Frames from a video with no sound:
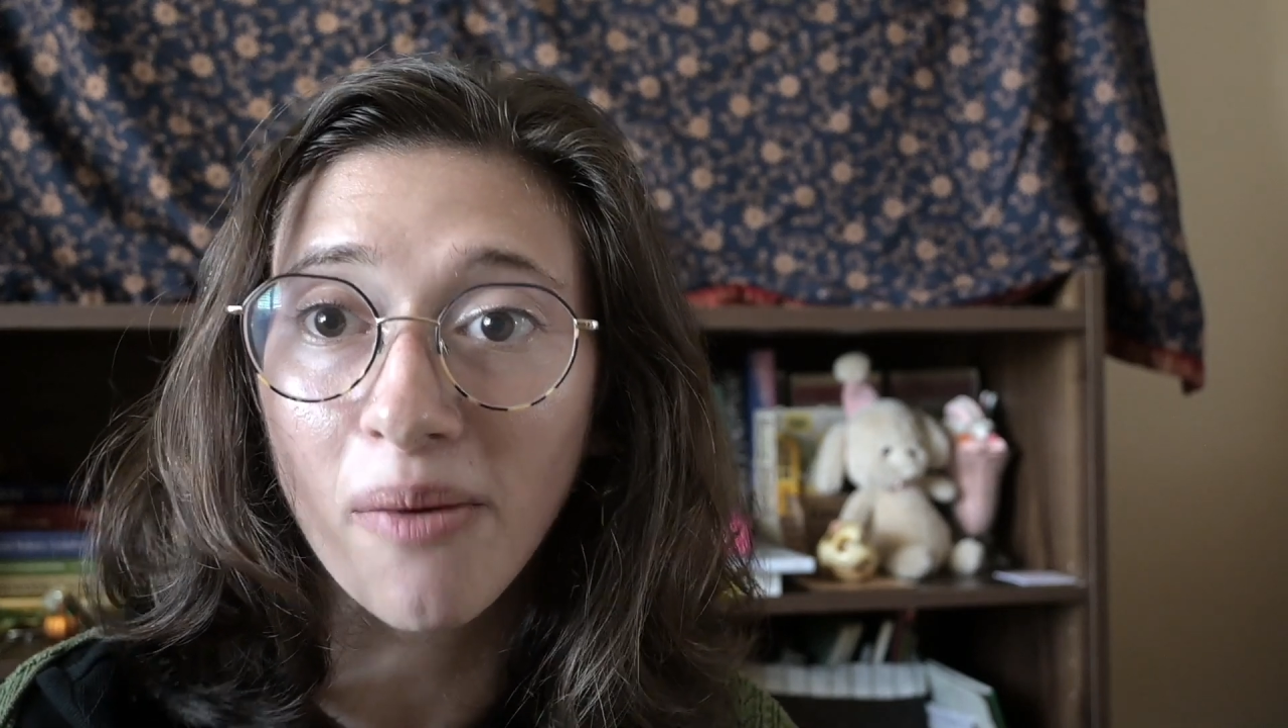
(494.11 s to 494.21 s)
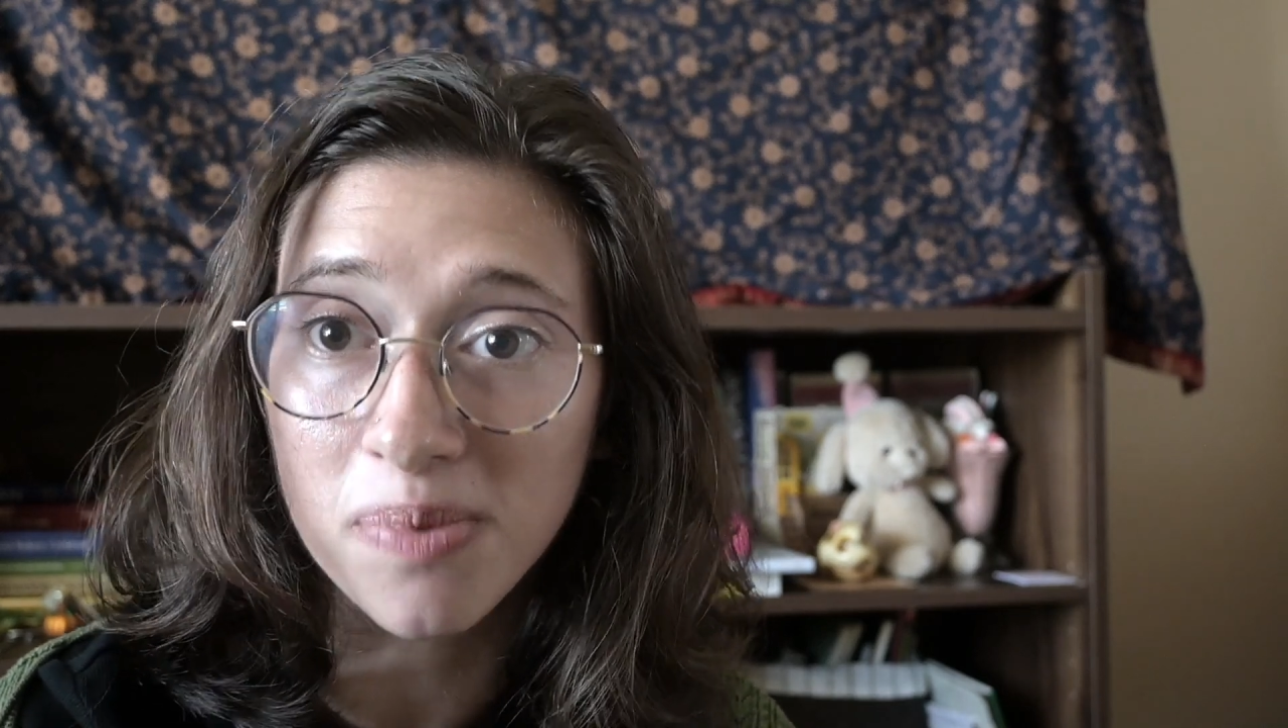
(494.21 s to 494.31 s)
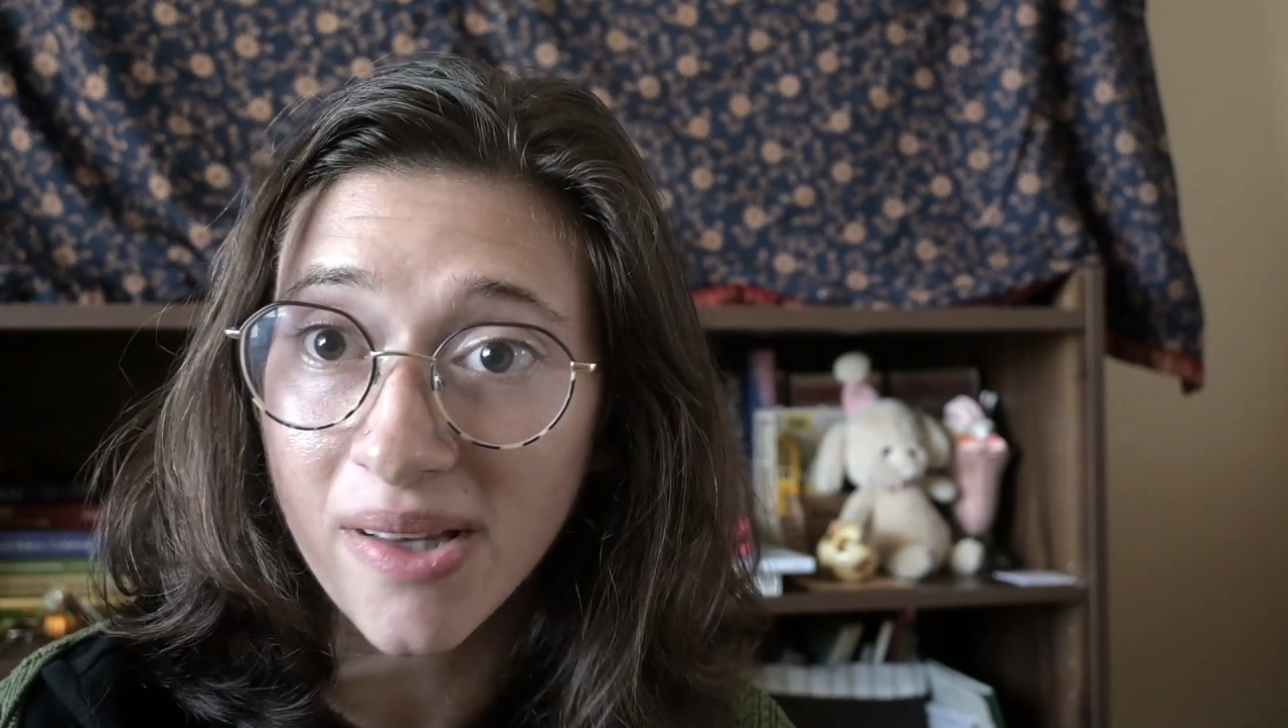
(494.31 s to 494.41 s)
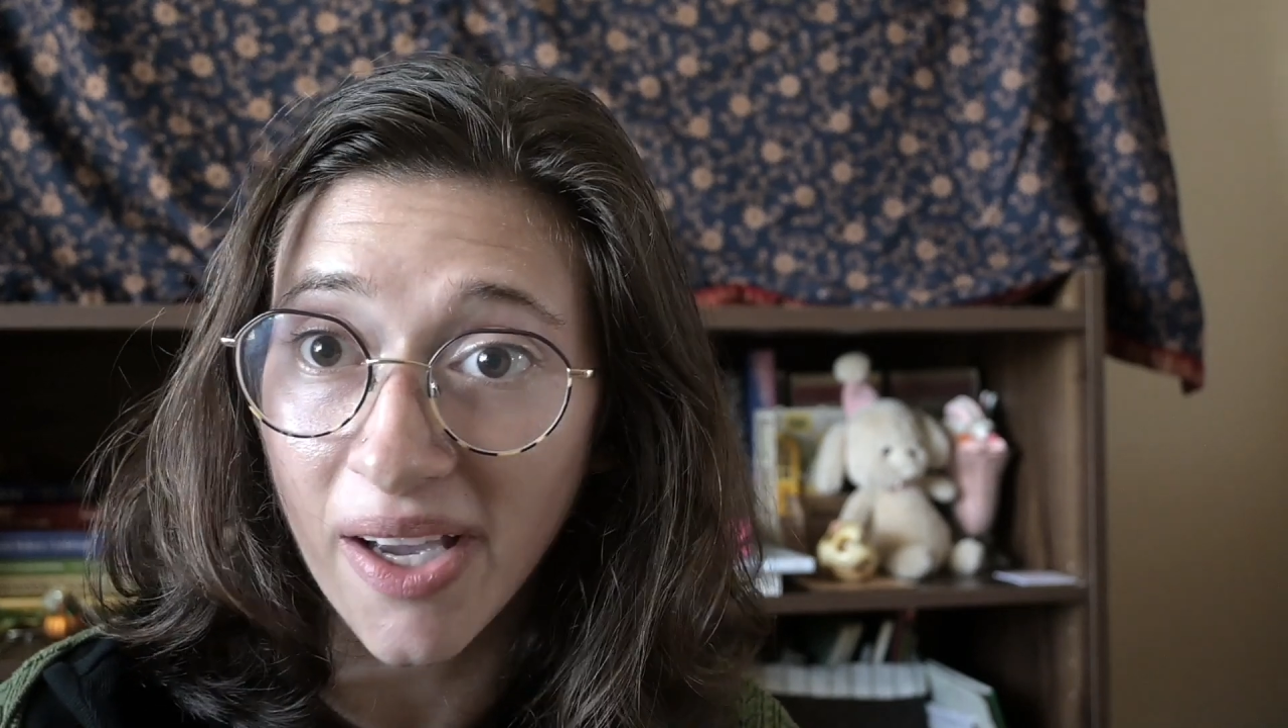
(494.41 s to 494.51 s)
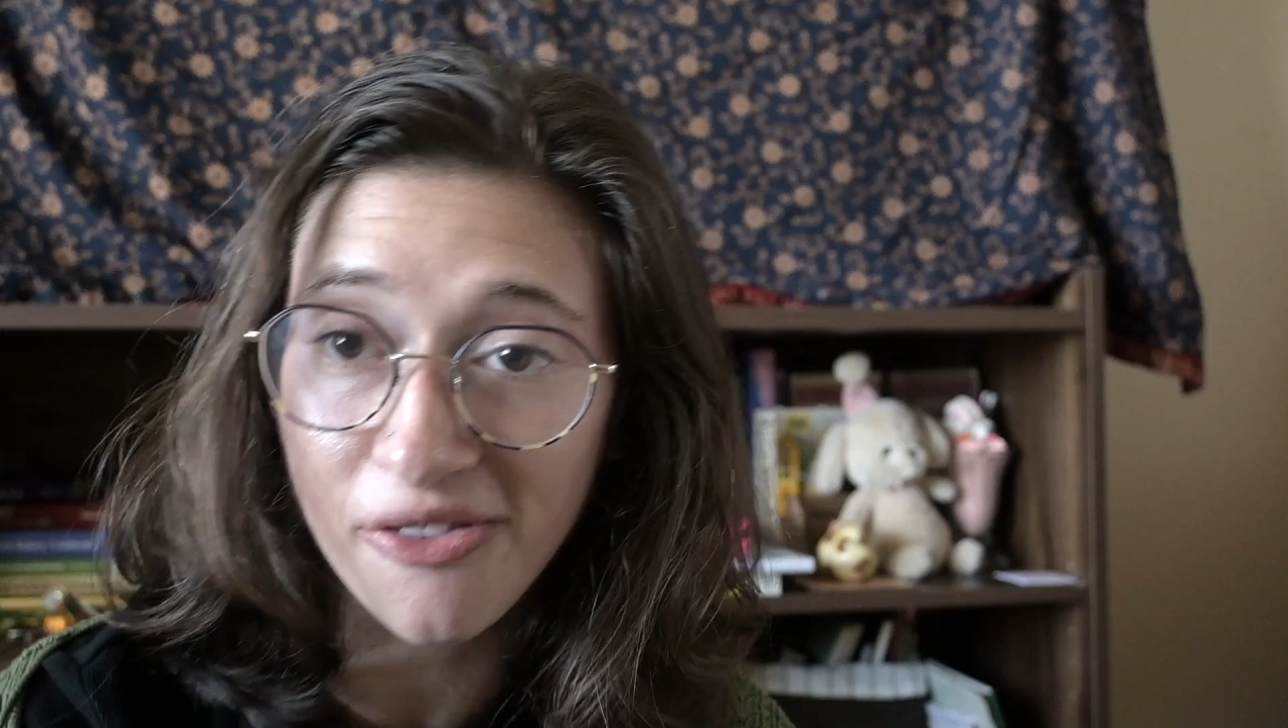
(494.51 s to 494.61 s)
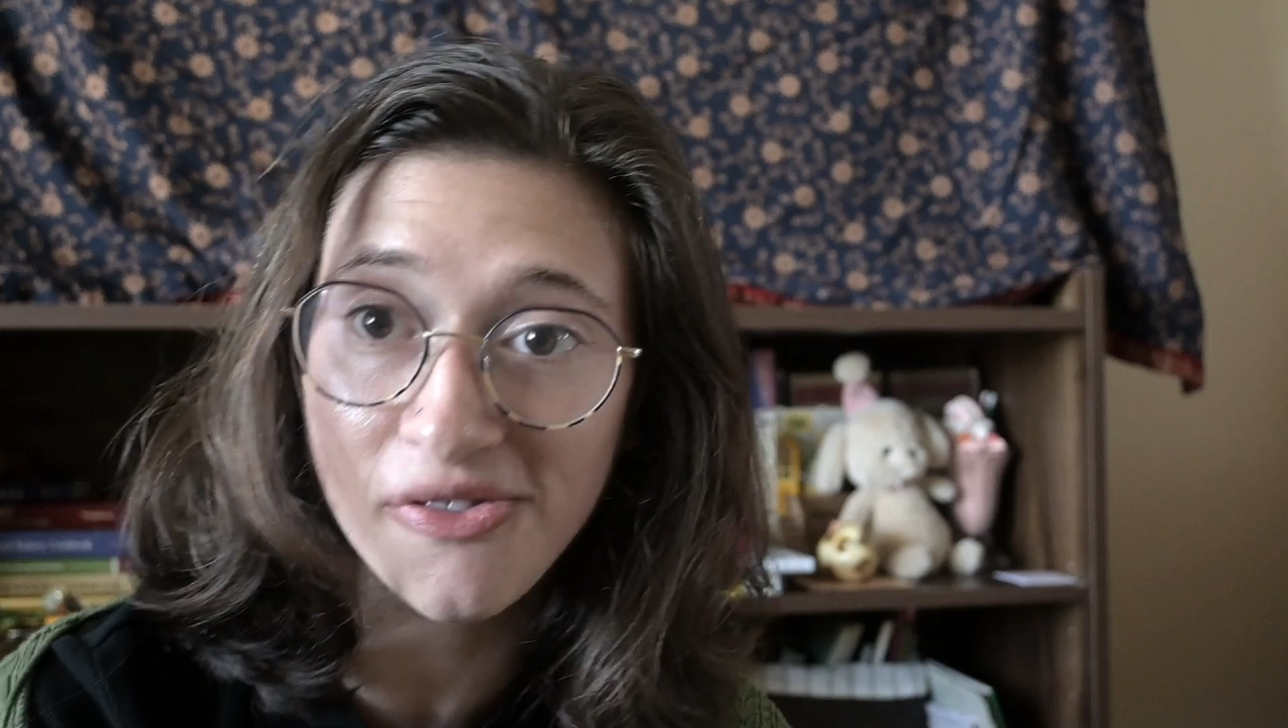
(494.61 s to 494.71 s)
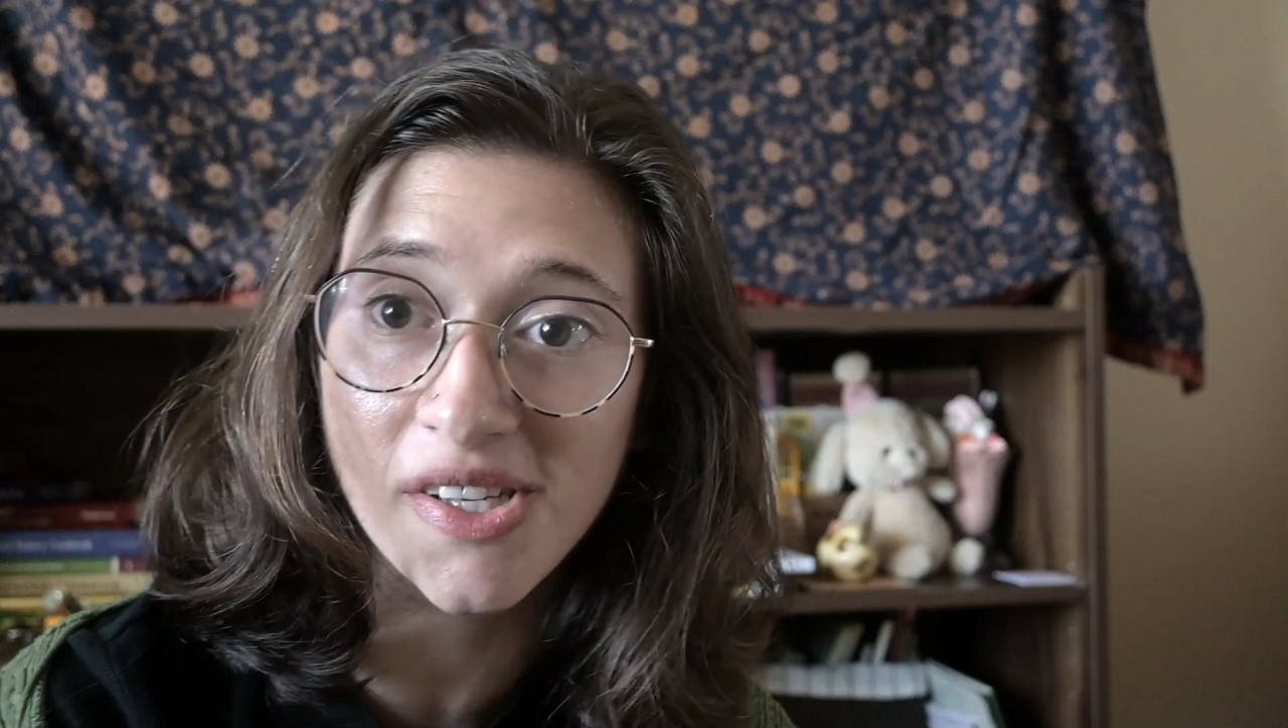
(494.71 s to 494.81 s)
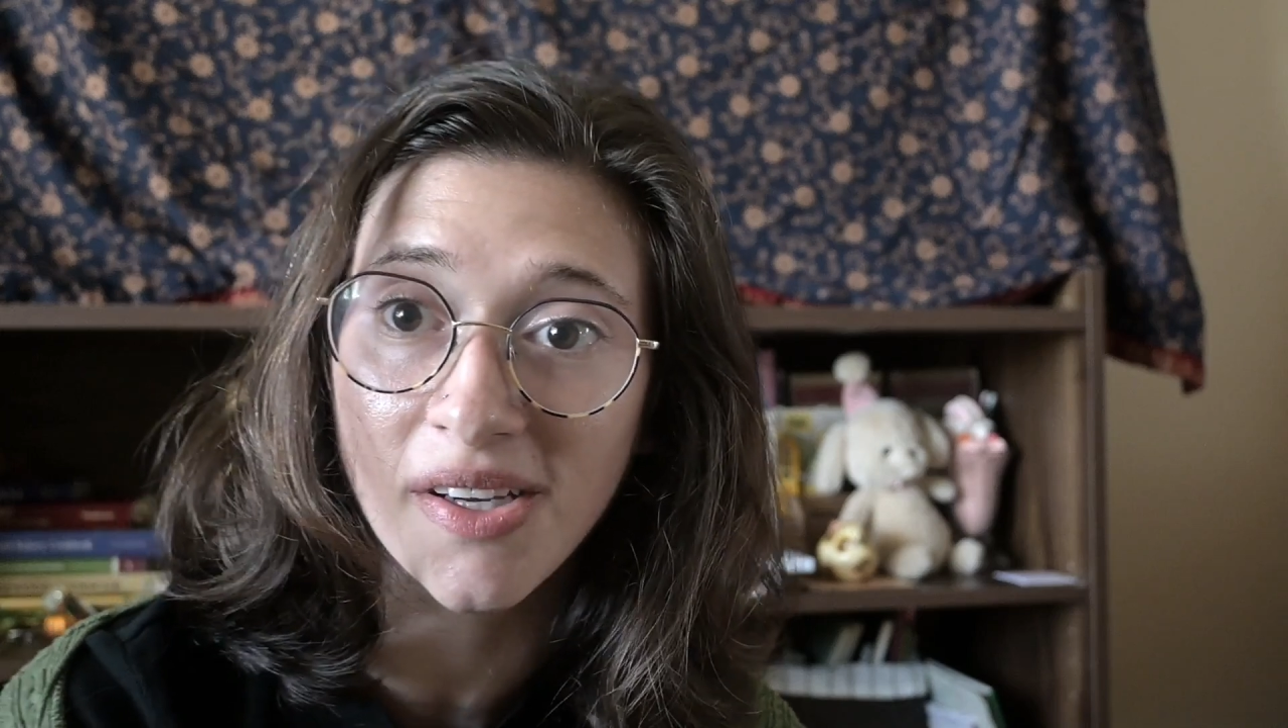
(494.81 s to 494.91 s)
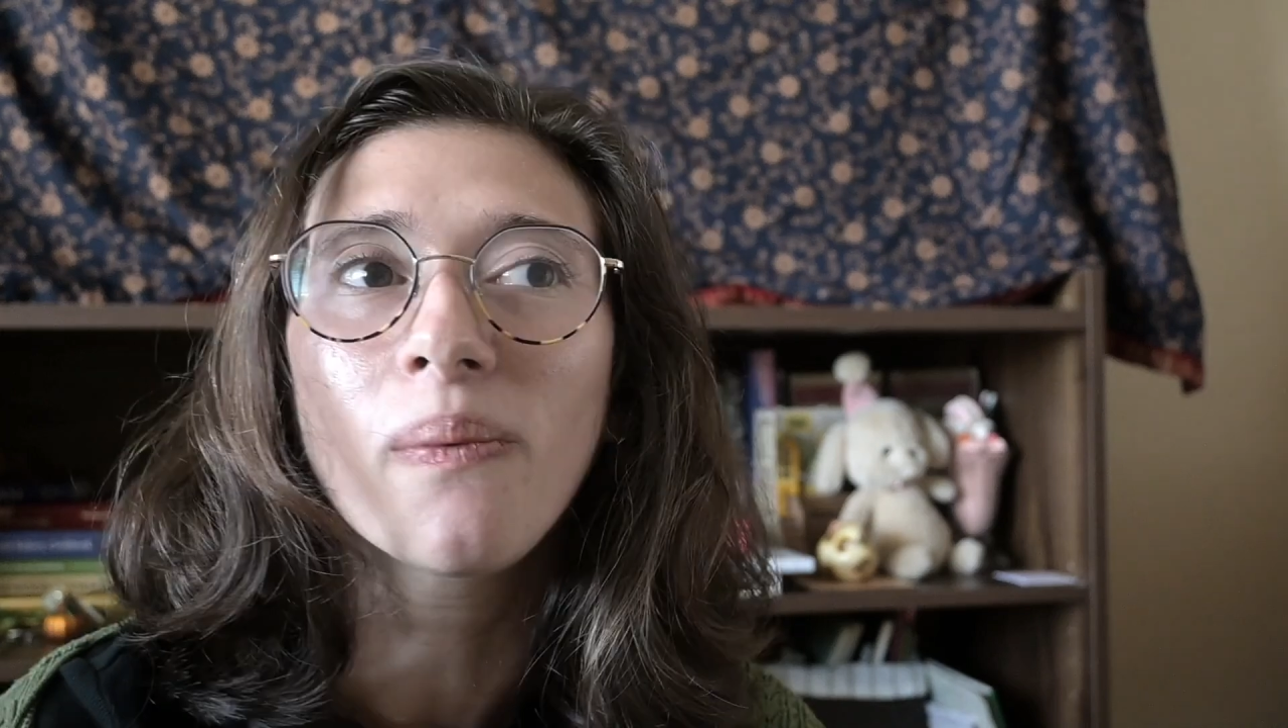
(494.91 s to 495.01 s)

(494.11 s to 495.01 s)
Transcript: uplift.